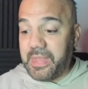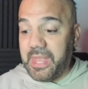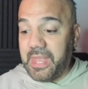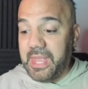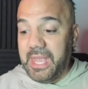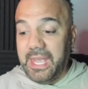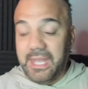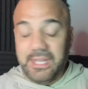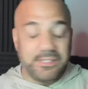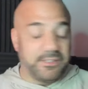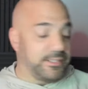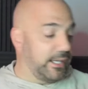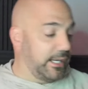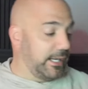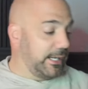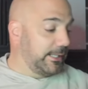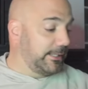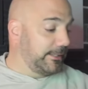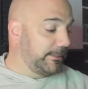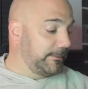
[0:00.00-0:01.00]
And
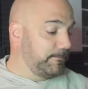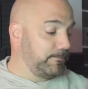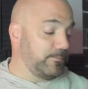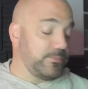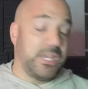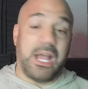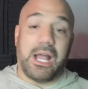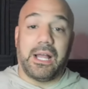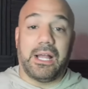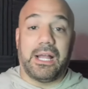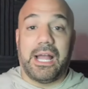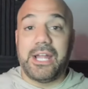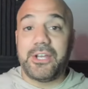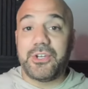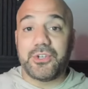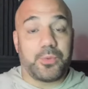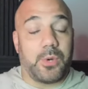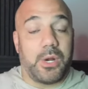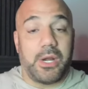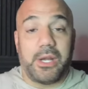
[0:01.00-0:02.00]
yeah, I
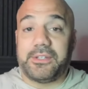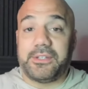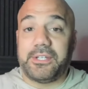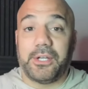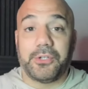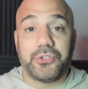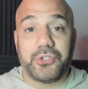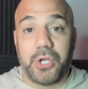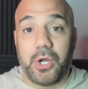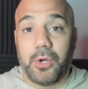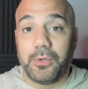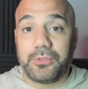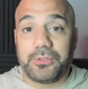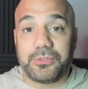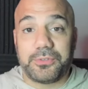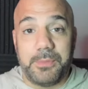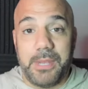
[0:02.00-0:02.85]
just want to tell jokes,